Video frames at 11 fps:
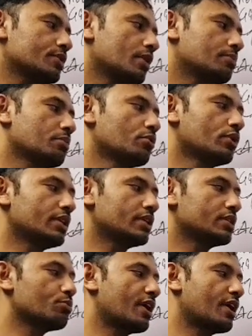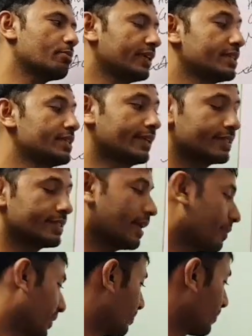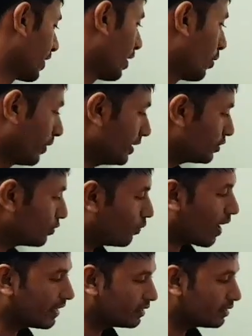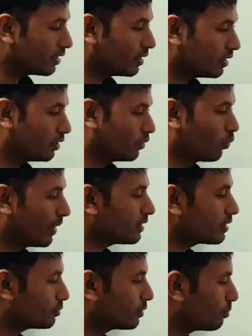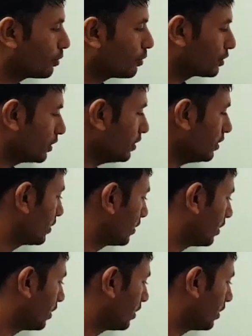of the moon it is 1.67. We need to find the weight of the person,